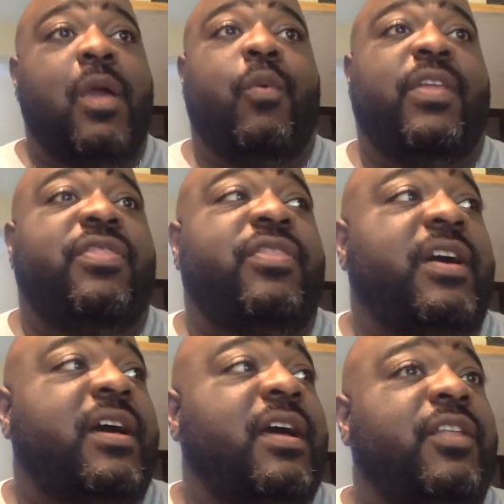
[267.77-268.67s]
with
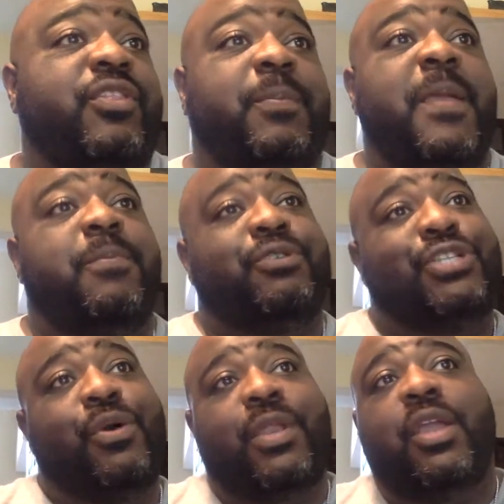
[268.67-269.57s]
the people
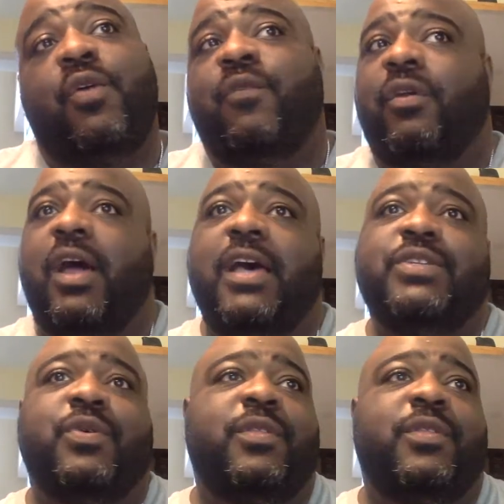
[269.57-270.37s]
doting over us